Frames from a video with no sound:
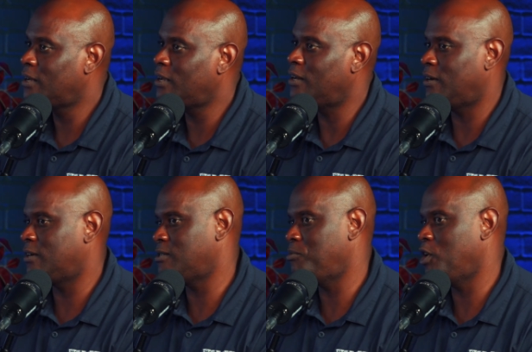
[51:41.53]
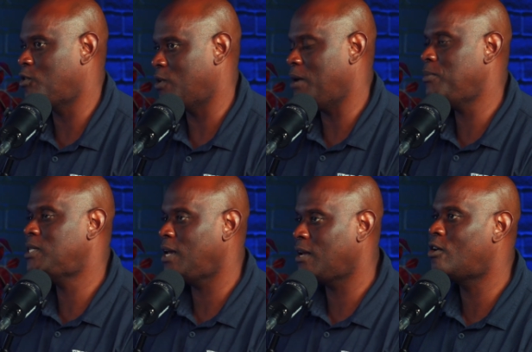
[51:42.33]
You know, because I mean, could I be
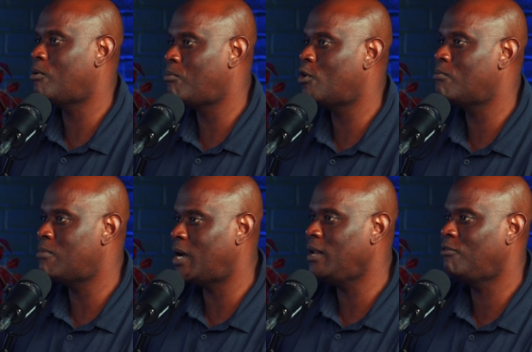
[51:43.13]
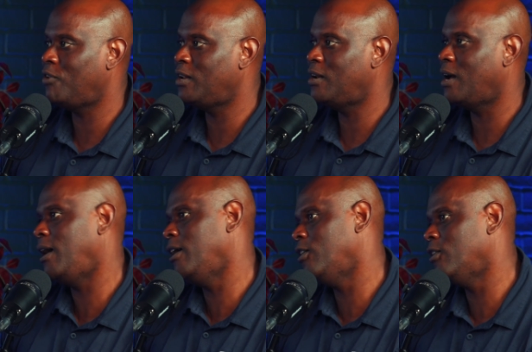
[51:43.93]
taking home more money if I didn't
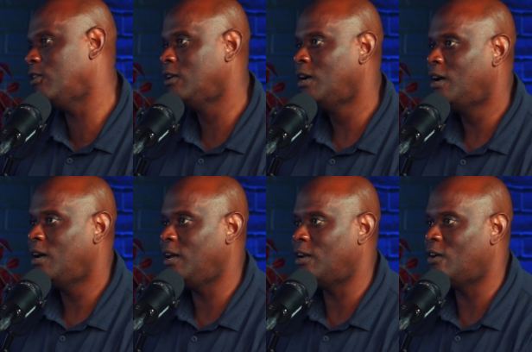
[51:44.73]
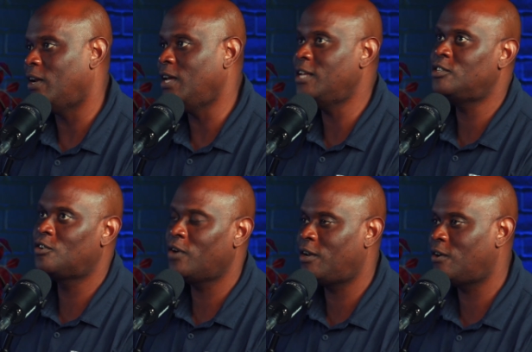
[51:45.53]
hire, you know, an
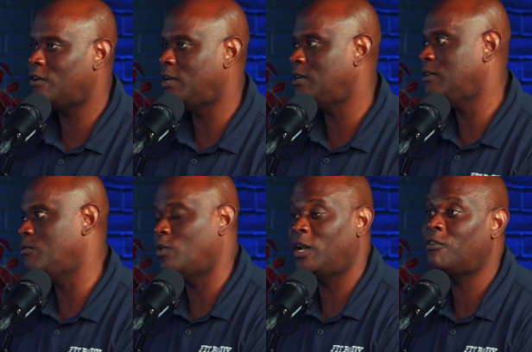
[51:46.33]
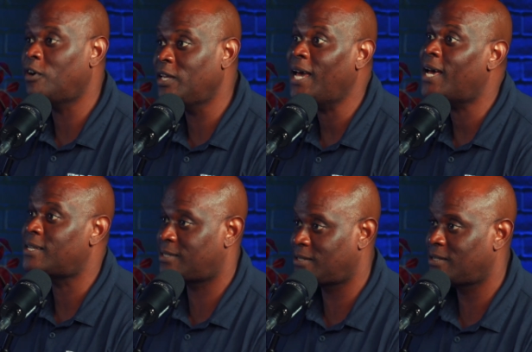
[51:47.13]
integrator and whatever?
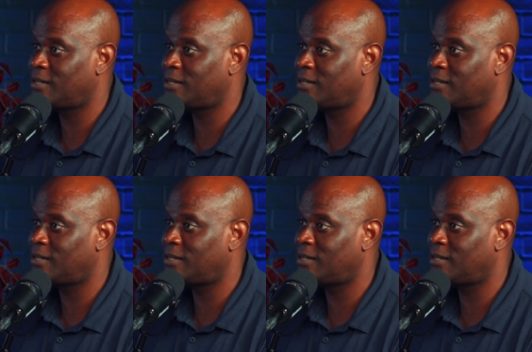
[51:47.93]
Yes.